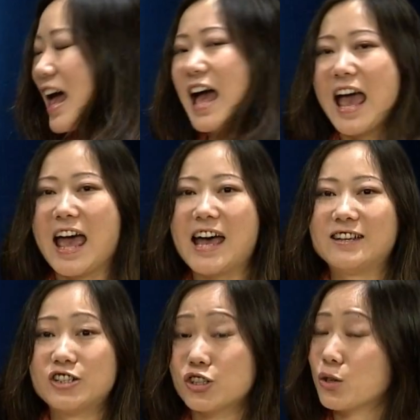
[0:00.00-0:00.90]

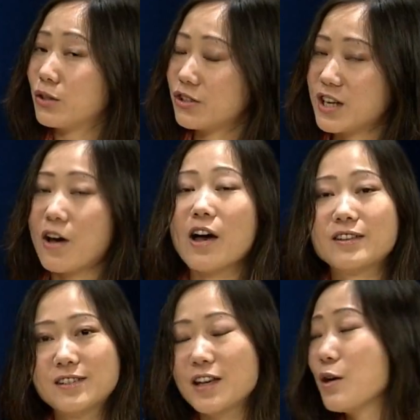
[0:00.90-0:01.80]
and she's going to tell
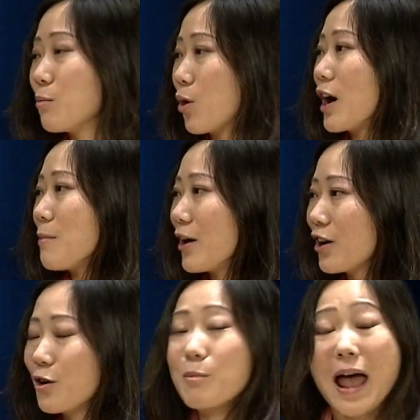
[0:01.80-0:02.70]
us more about
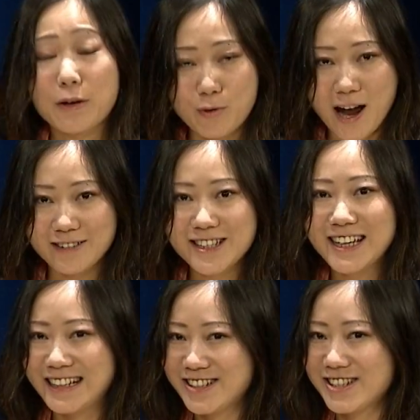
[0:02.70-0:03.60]
her background
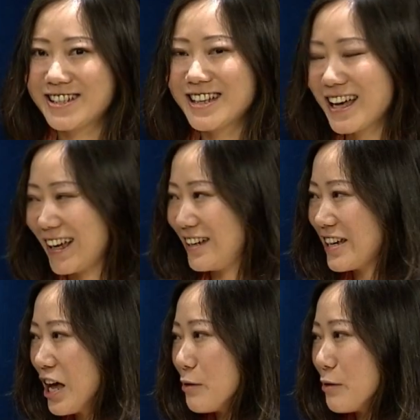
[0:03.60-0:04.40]
in just a second.